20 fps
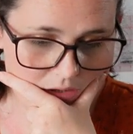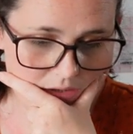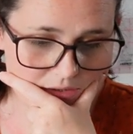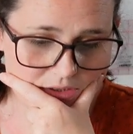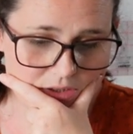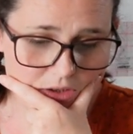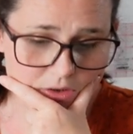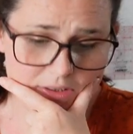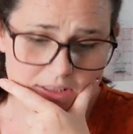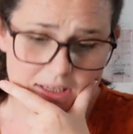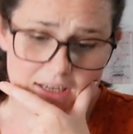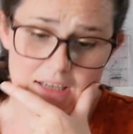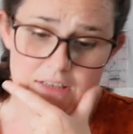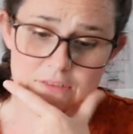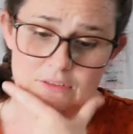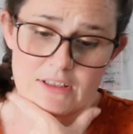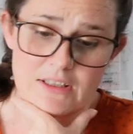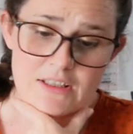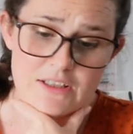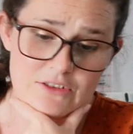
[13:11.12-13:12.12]
So yeah, I
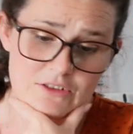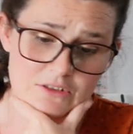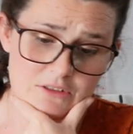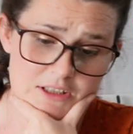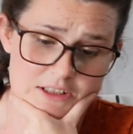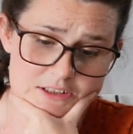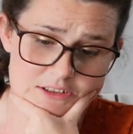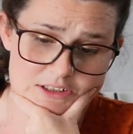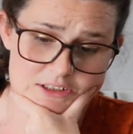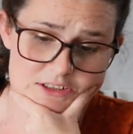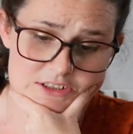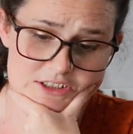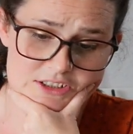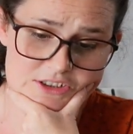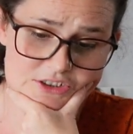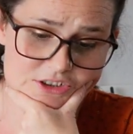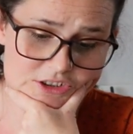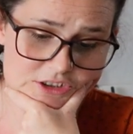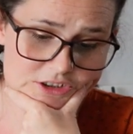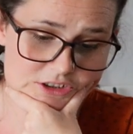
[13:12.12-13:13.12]
really do like that
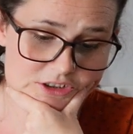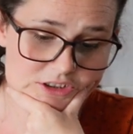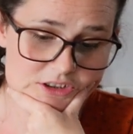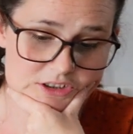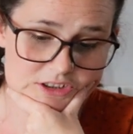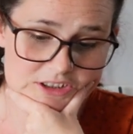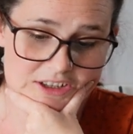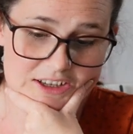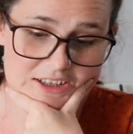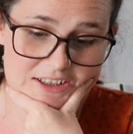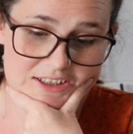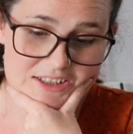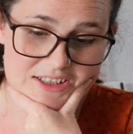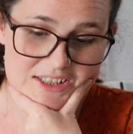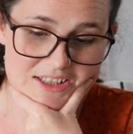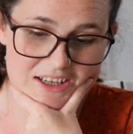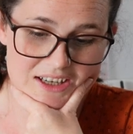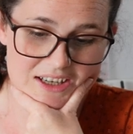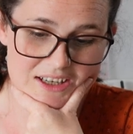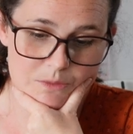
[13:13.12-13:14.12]
t-shirt,
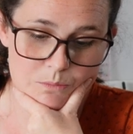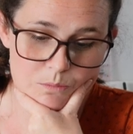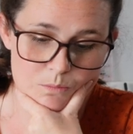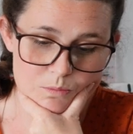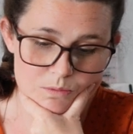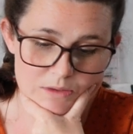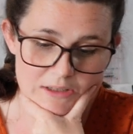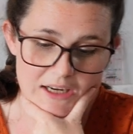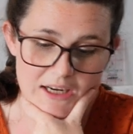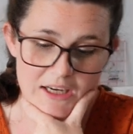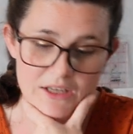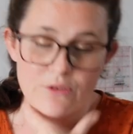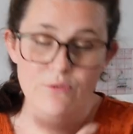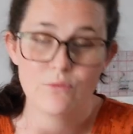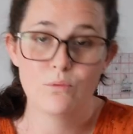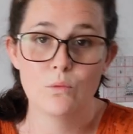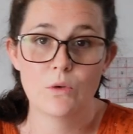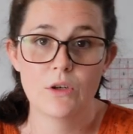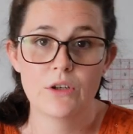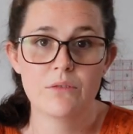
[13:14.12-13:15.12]
and I kind
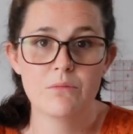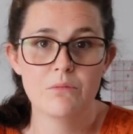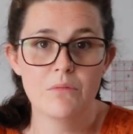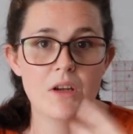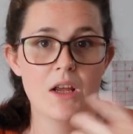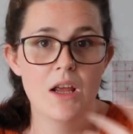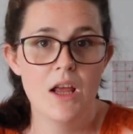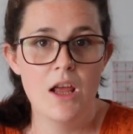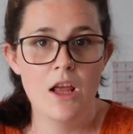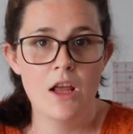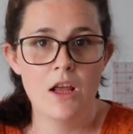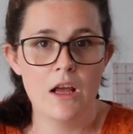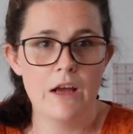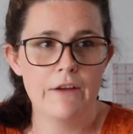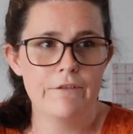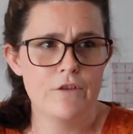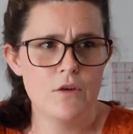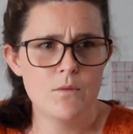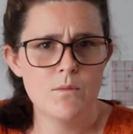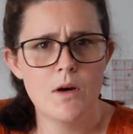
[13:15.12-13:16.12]
of want a
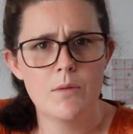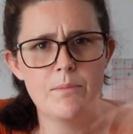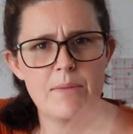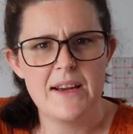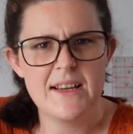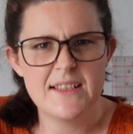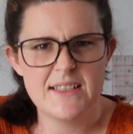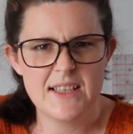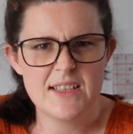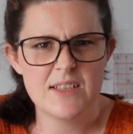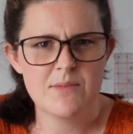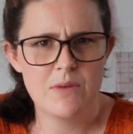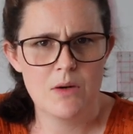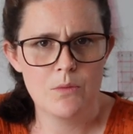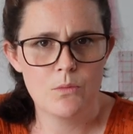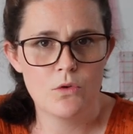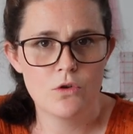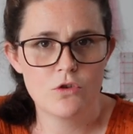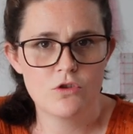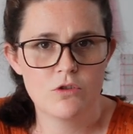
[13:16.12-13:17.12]
few more basics in my
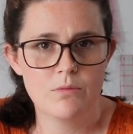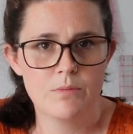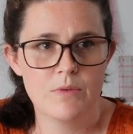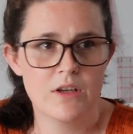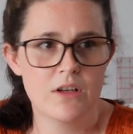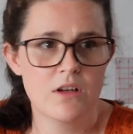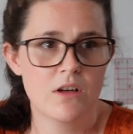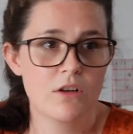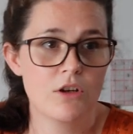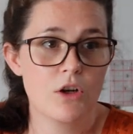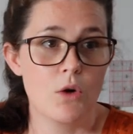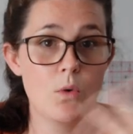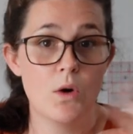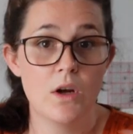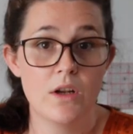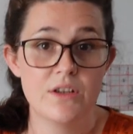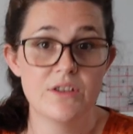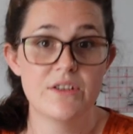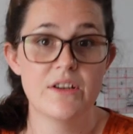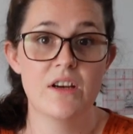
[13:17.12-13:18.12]
wardrobe that can go
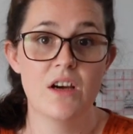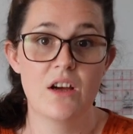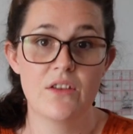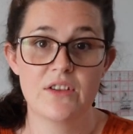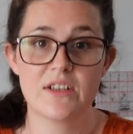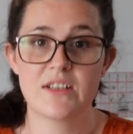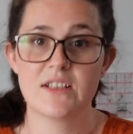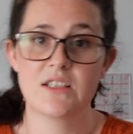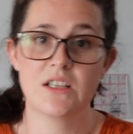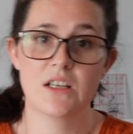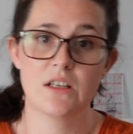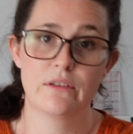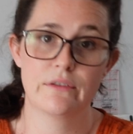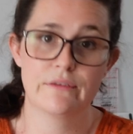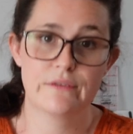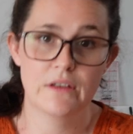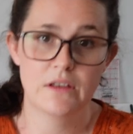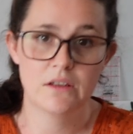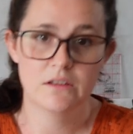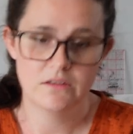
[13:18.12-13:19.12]
under other
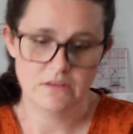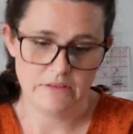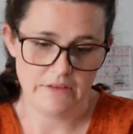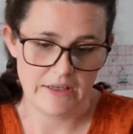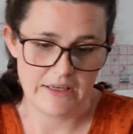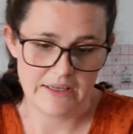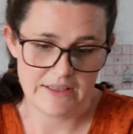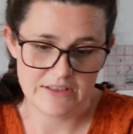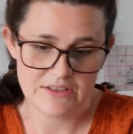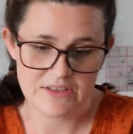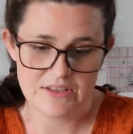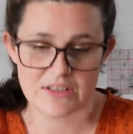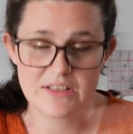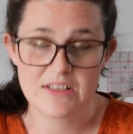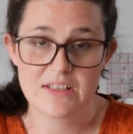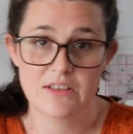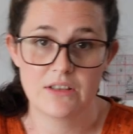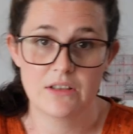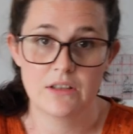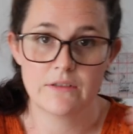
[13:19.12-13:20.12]
stuff and
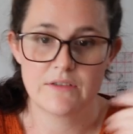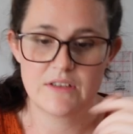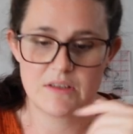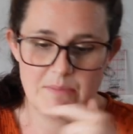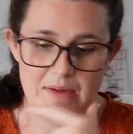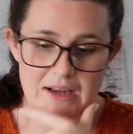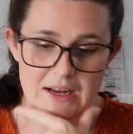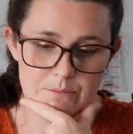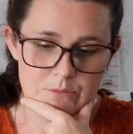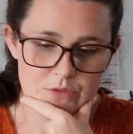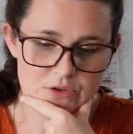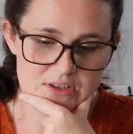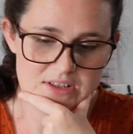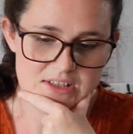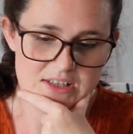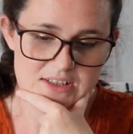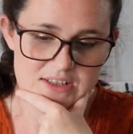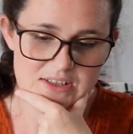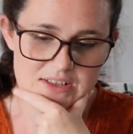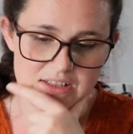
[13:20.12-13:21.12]
sort of span more
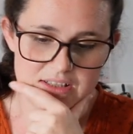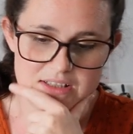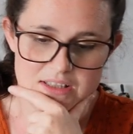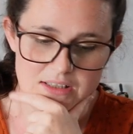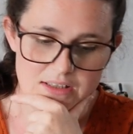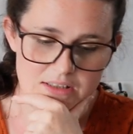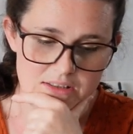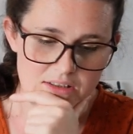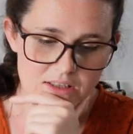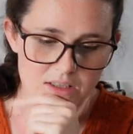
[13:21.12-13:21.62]
seasons.